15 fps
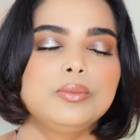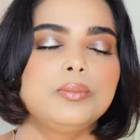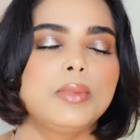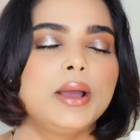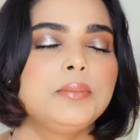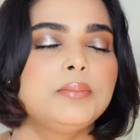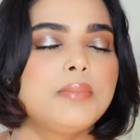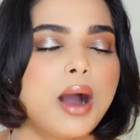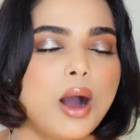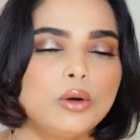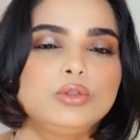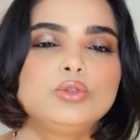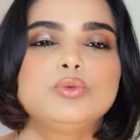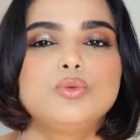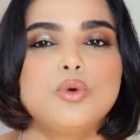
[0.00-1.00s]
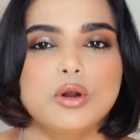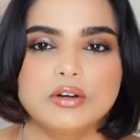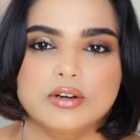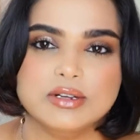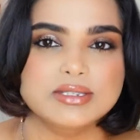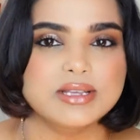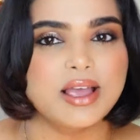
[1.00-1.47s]
my mouth
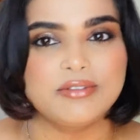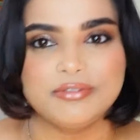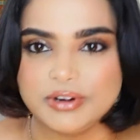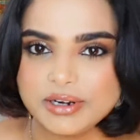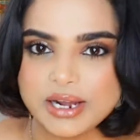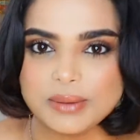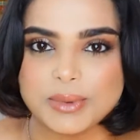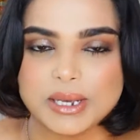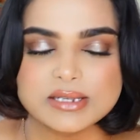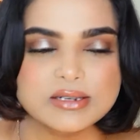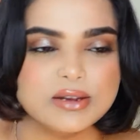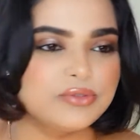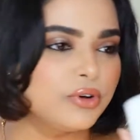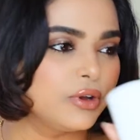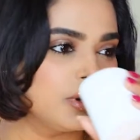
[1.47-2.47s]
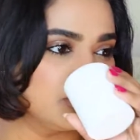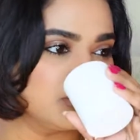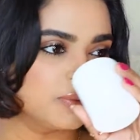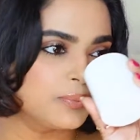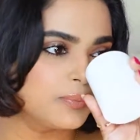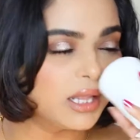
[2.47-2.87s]
waters every time I sniff on it.